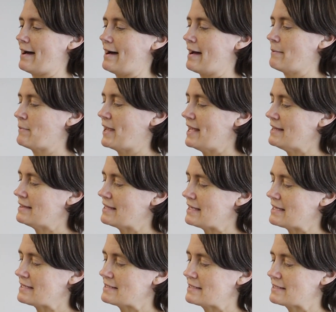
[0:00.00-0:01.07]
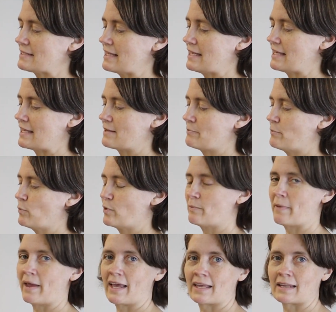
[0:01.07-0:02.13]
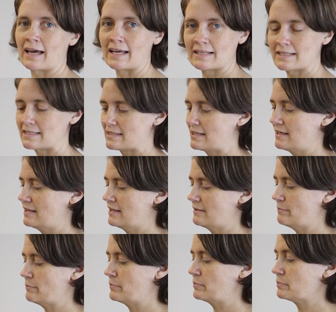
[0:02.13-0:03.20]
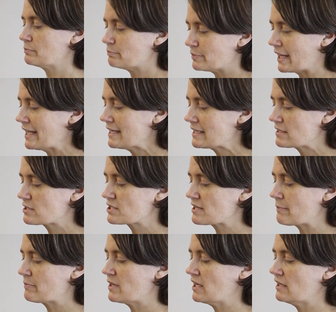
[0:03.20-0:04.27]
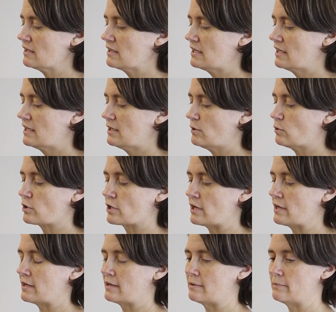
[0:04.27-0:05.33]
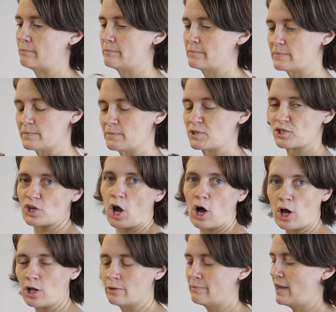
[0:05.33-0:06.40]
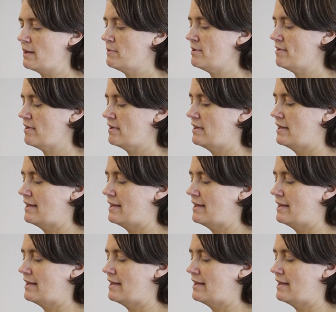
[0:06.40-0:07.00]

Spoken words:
I made these thinking it would make a nice blanket or something, or a shawl maybe.